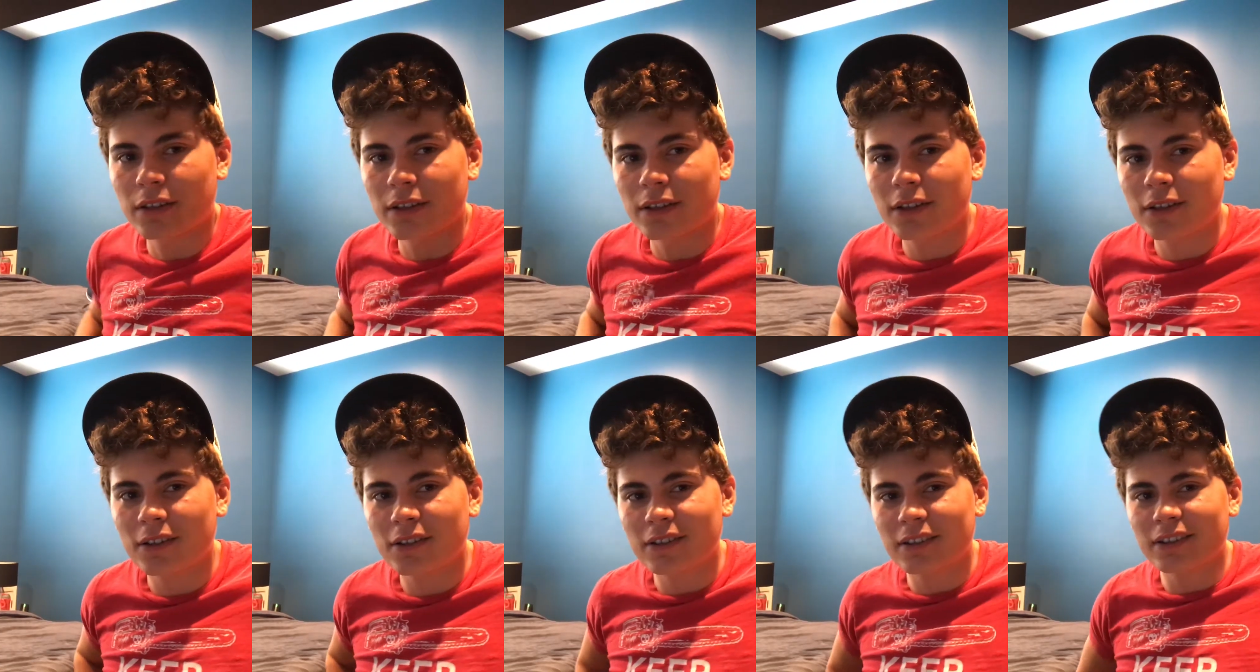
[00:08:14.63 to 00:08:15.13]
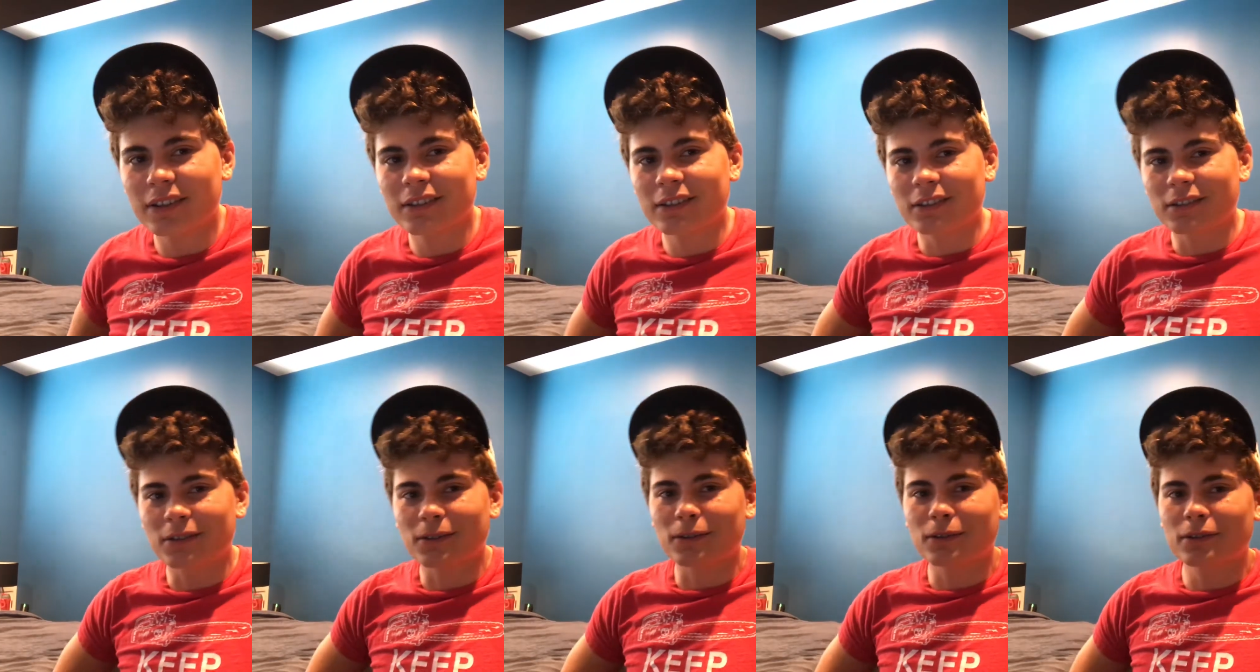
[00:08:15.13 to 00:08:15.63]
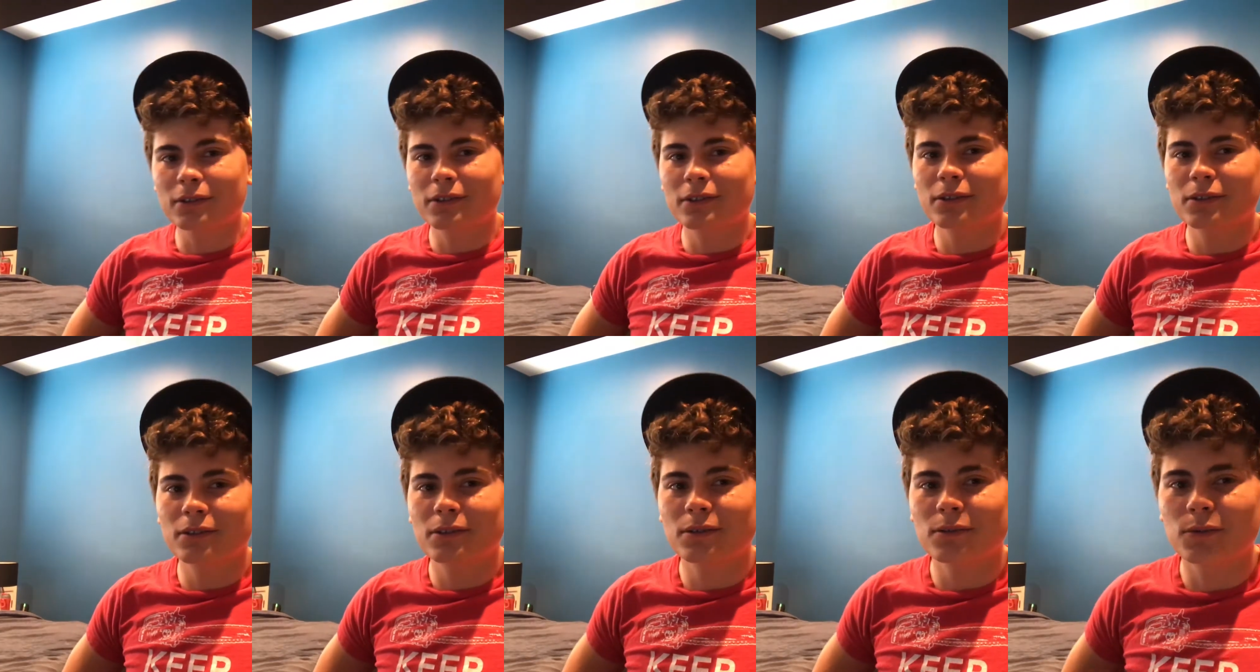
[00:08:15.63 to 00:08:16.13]
They all gotta call the
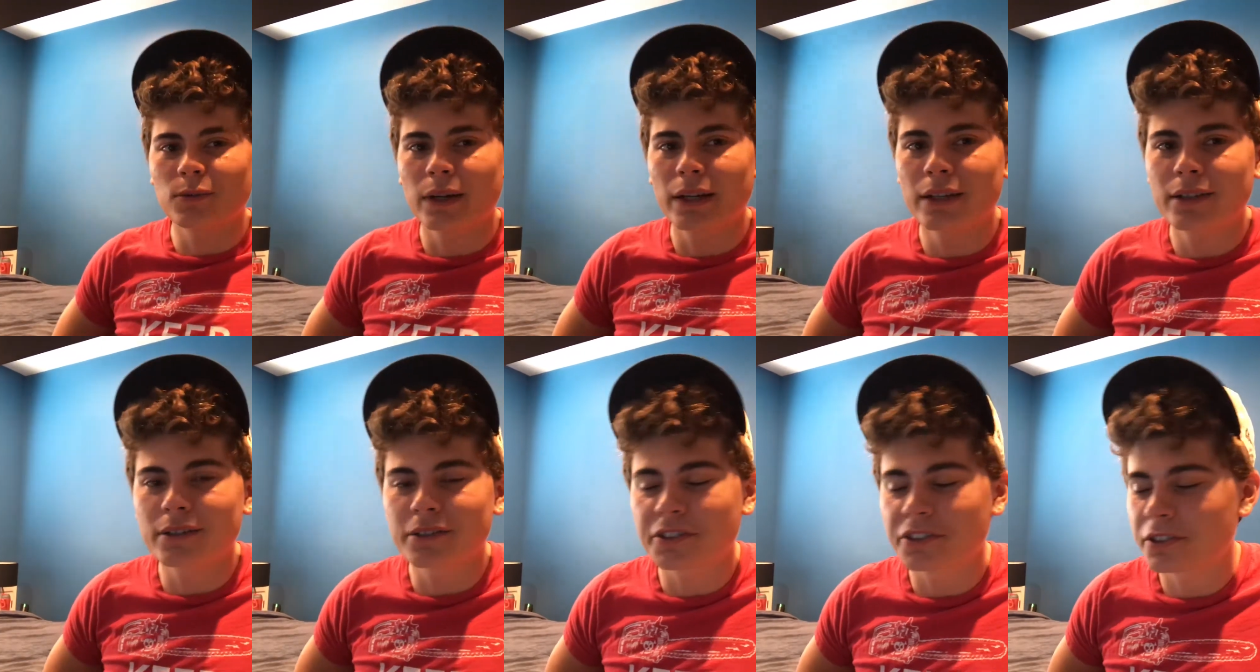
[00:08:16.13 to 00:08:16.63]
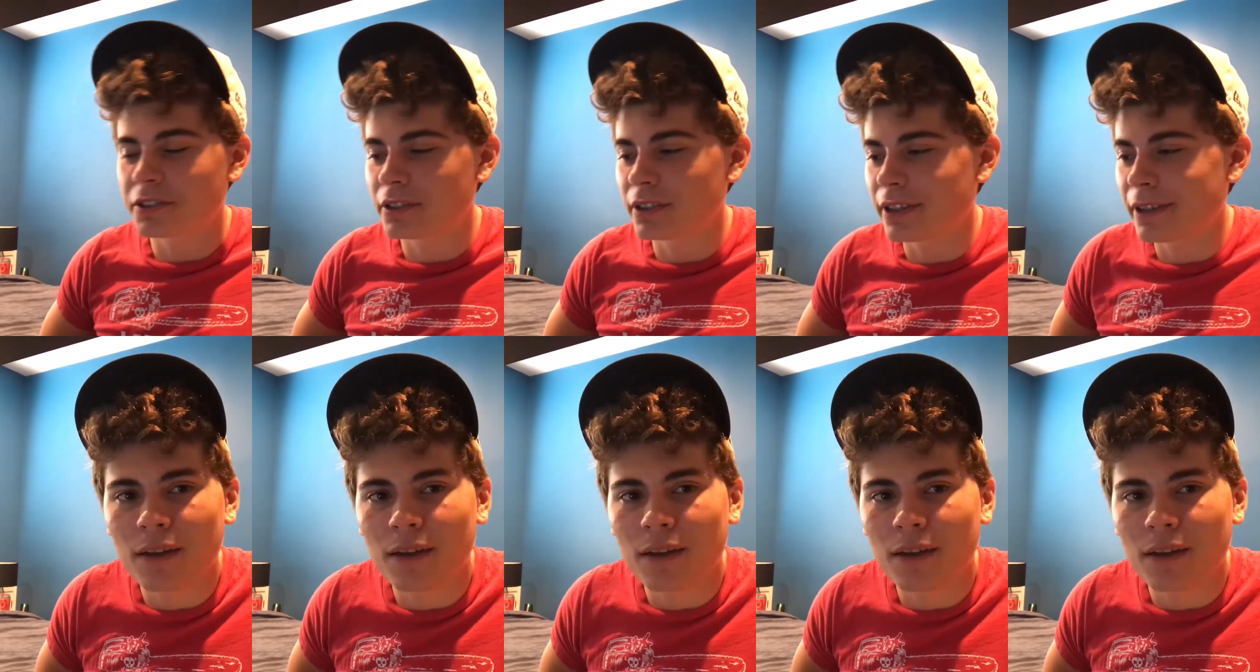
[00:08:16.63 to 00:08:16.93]
girl a wench.